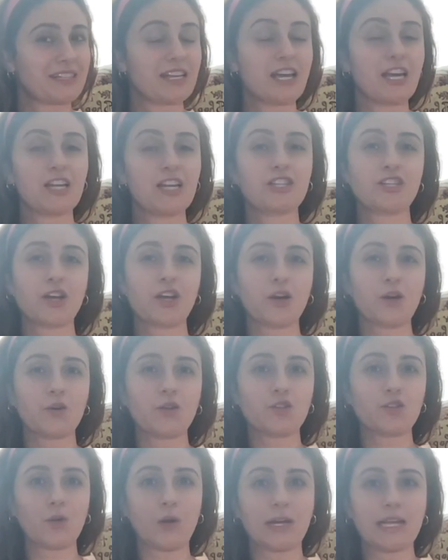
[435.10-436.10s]
So
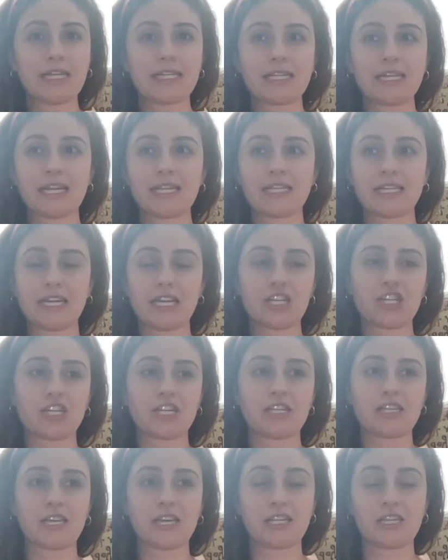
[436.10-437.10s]
26
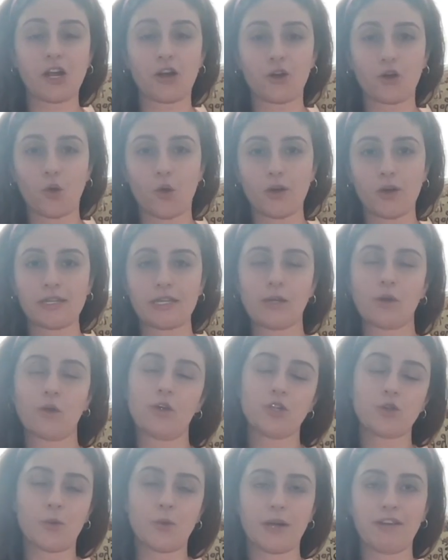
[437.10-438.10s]
inches is our corset, or
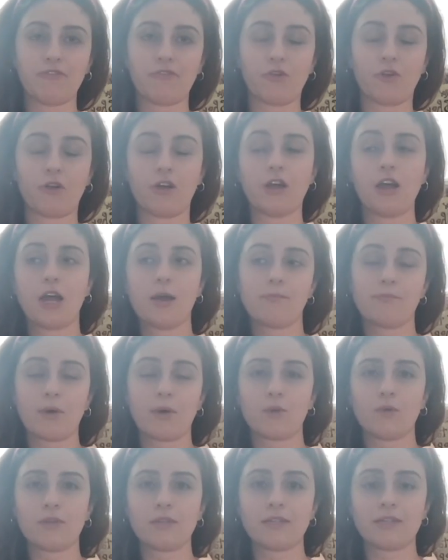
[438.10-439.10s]
24, but
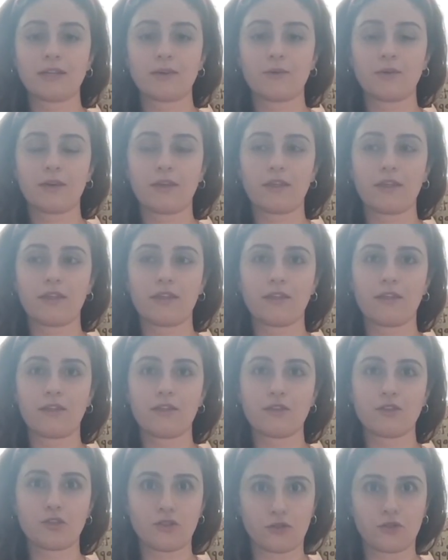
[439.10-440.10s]
we'll stick with
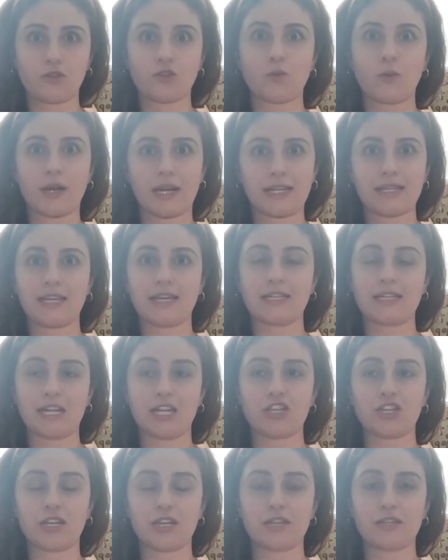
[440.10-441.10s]
26
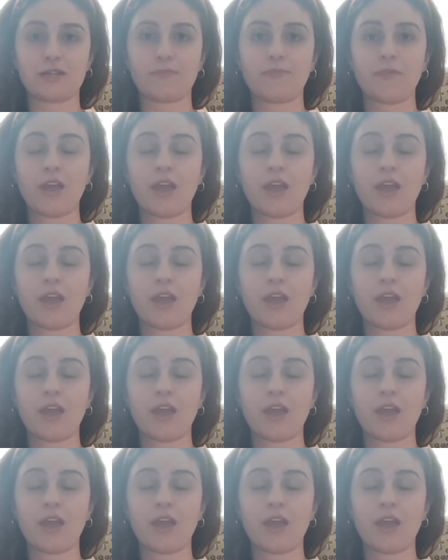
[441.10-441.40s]
inches.